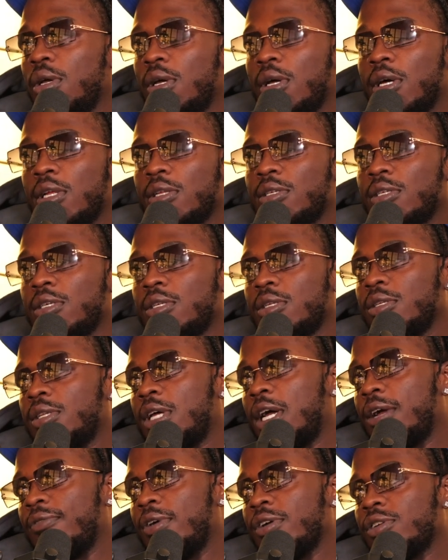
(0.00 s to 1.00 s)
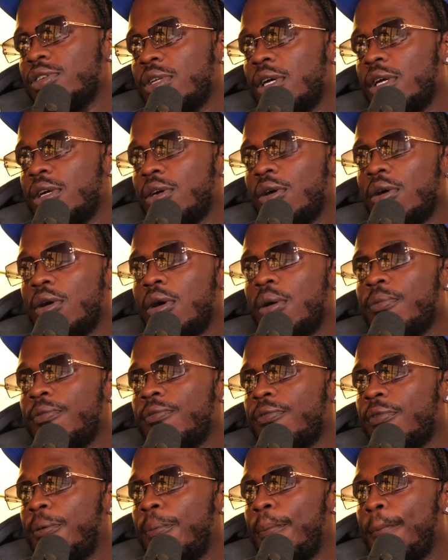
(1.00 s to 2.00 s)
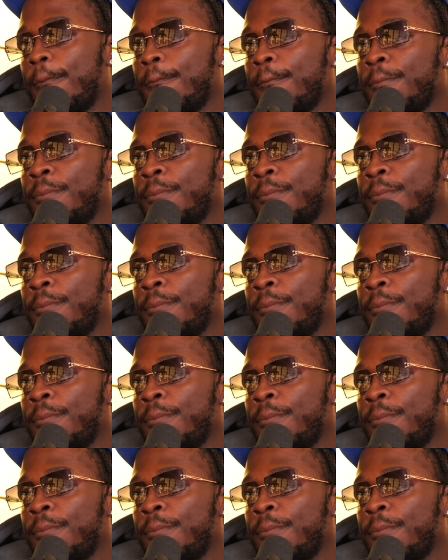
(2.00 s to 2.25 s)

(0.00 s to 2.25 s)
and seeing the direction that it can come from.